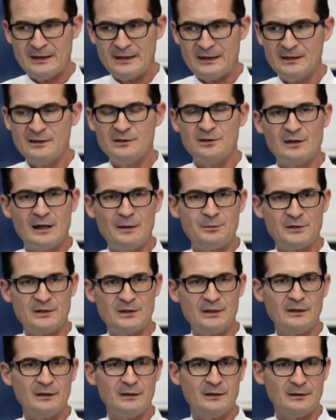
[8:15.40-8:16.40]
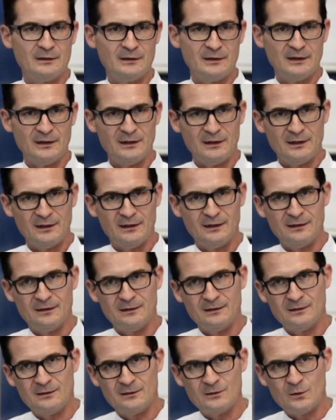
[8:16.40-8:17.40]
interrupting
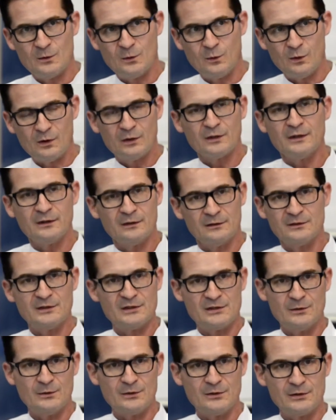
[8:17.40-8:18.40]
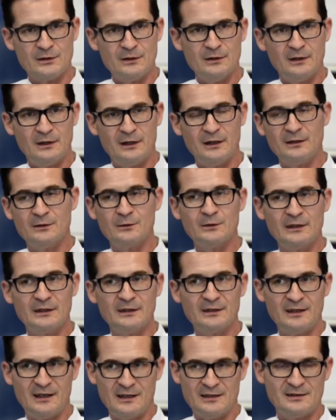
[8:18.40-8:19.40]
the working of the solution, and you
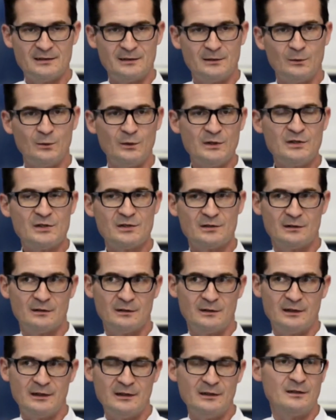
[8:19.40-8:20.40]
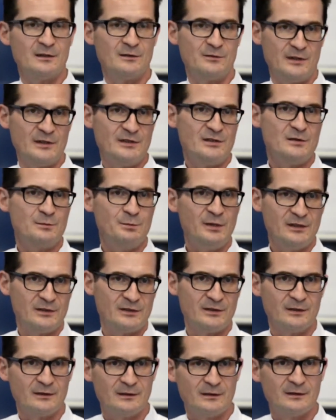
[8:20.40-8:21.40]
can test which interface is
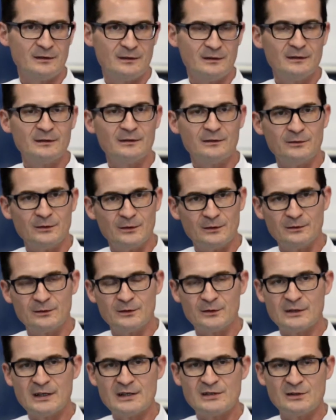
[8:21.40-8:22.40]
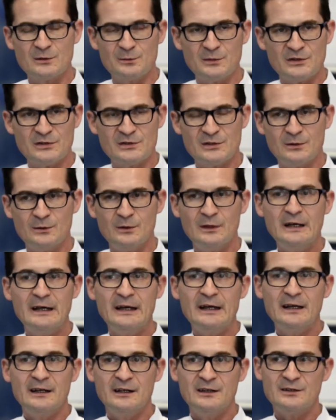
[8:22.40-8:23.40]
best for customers. So
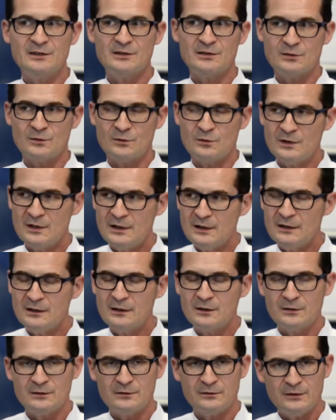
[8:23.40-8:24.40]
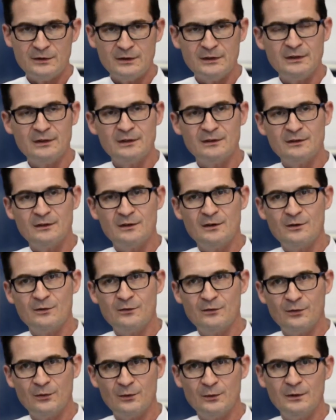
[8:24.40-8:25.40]
it is really convenient,
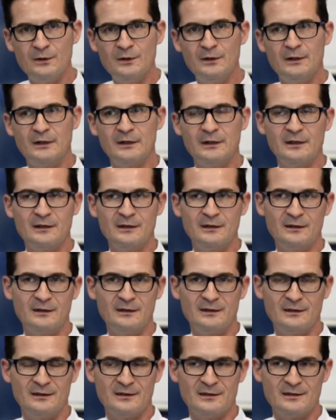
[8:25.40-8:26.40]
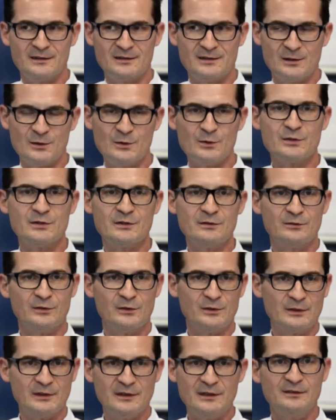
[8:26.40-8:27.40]
full solution
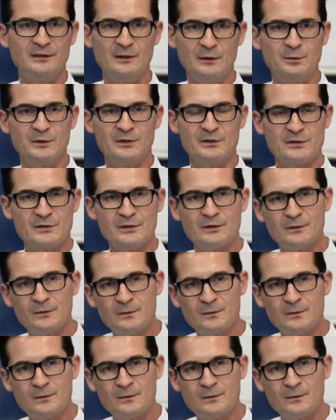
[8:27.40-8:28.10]
for the developers.